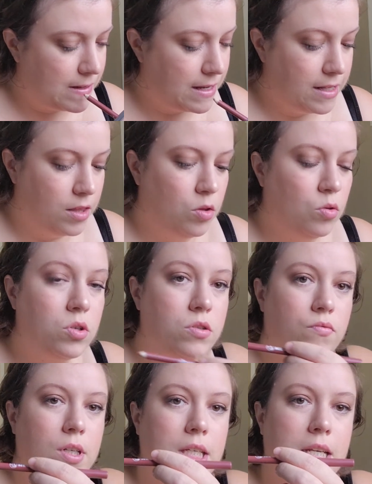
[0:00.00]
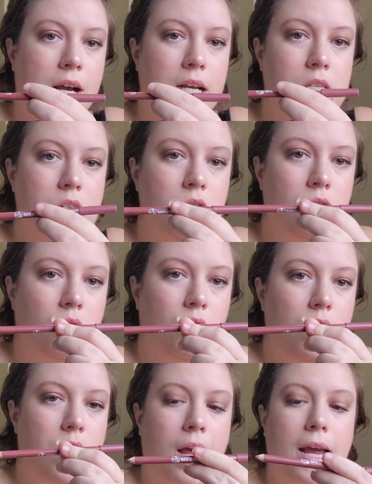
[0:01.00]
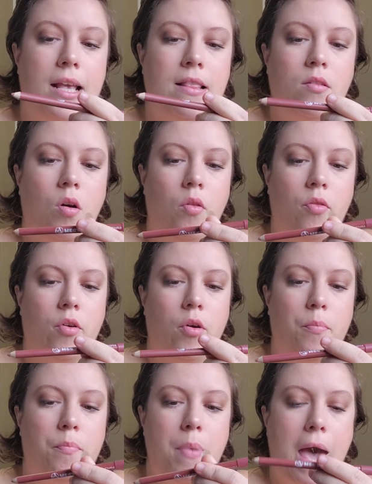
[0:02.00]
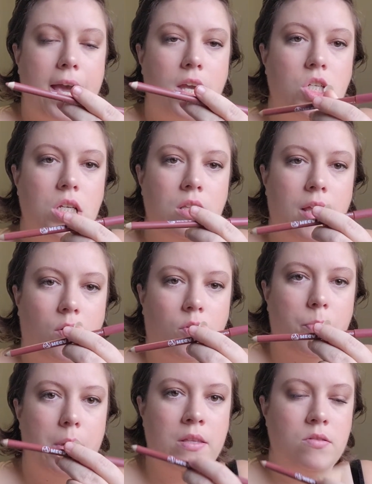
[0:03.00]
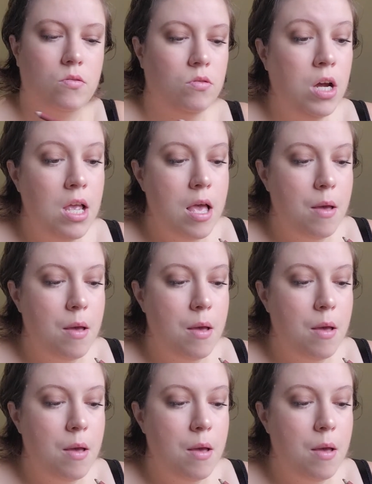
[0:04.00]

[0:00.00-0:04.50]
And it looks really nice and nude, like in on the packaging, like on the pencil.